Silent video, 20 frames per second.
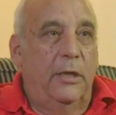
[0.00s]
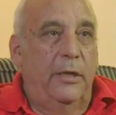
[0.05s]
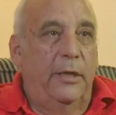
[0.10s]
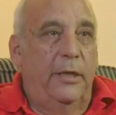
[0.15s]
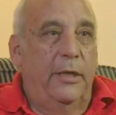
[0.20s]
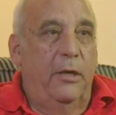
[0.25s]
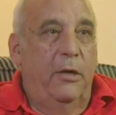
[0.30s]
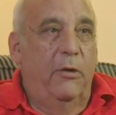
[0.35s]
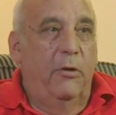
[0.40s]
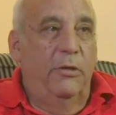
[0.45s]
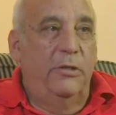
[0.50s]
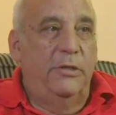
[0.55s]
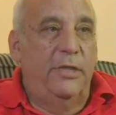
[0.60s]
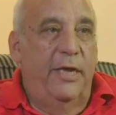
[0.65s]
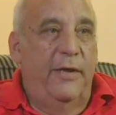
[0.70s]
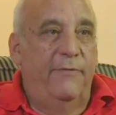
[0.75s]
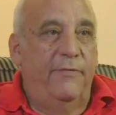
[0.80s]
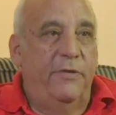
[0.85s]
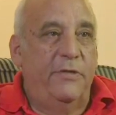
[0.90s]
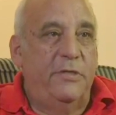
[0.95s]
He'd always
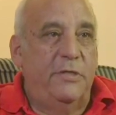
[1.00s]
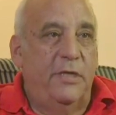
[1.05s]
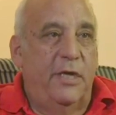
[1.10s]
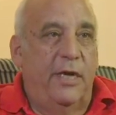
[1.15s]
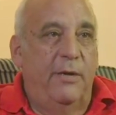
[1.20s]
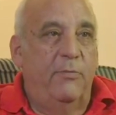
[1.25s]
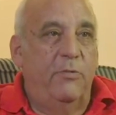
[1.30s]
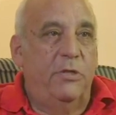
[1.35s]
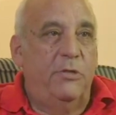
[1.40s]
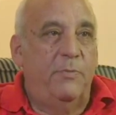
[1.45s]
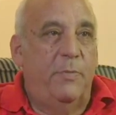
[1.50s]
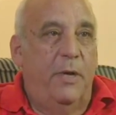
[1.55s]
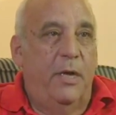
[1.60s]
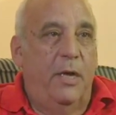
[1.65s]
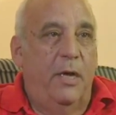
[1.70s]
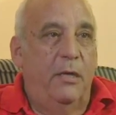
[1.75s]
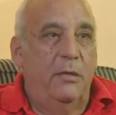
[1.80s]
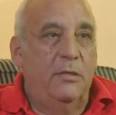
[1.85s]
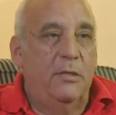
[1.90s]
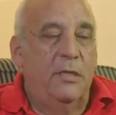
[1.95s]
have the same
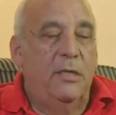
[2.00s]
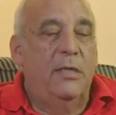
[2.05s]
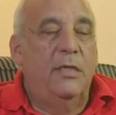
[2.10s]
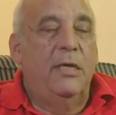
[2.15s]
response: